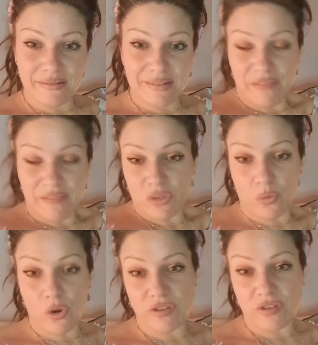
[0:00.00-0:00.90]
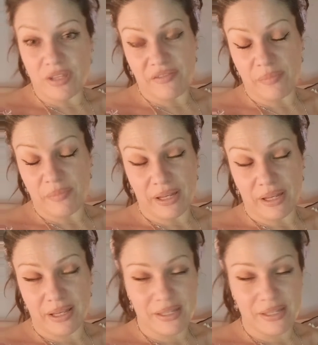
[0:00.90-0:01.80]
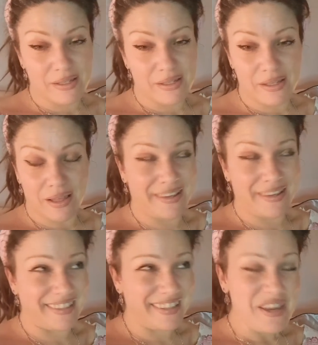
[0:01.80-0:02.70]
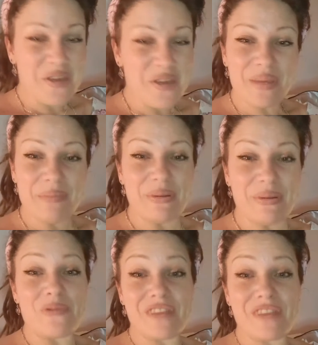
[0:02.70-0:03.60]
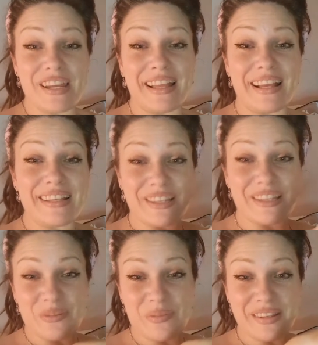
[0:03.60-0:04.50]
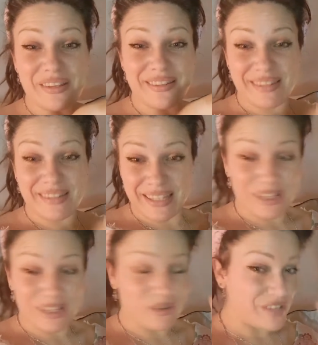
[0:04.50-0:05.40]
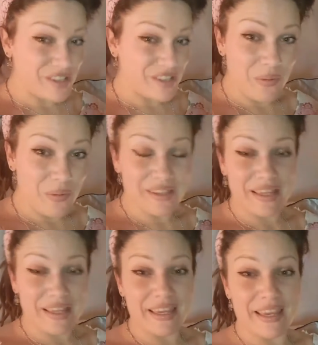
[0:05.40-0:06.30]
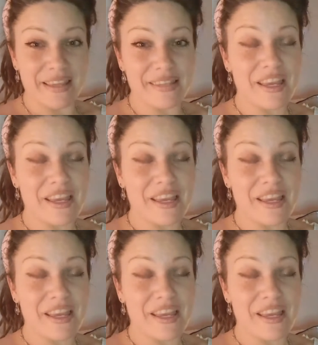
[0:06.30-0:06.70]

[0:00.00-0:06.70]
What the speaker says: 7 dwarfs are the 7 planets. It's people don't realise that some of the Disney stuff is not what they think it is,